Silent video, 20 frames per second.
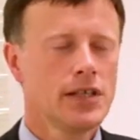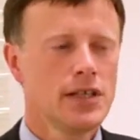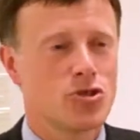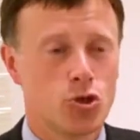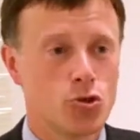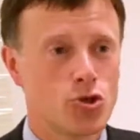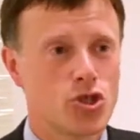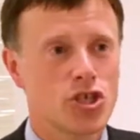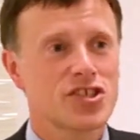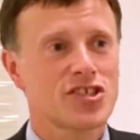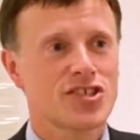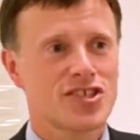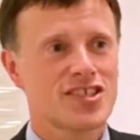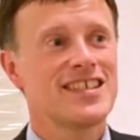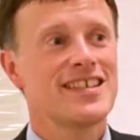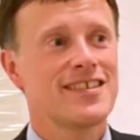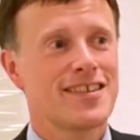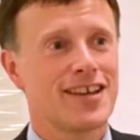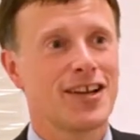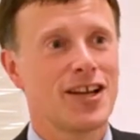You just
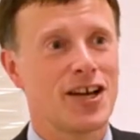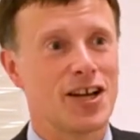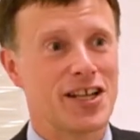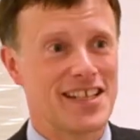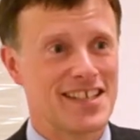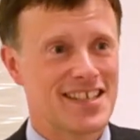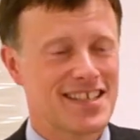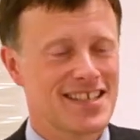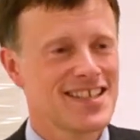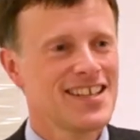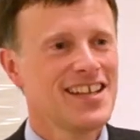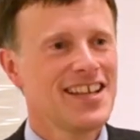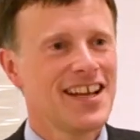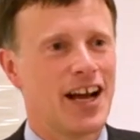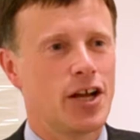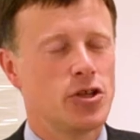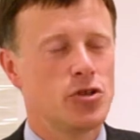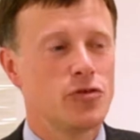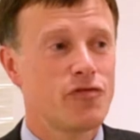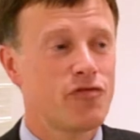see the light
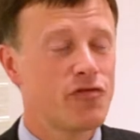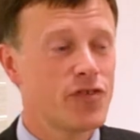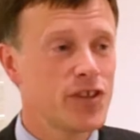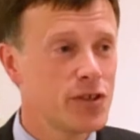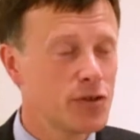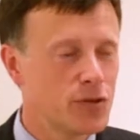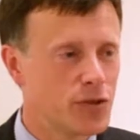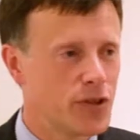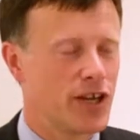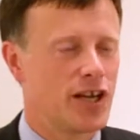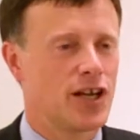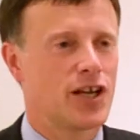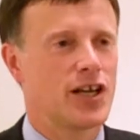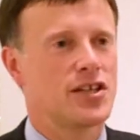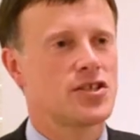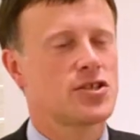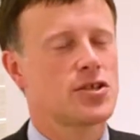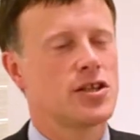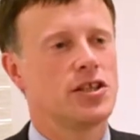and you feel the light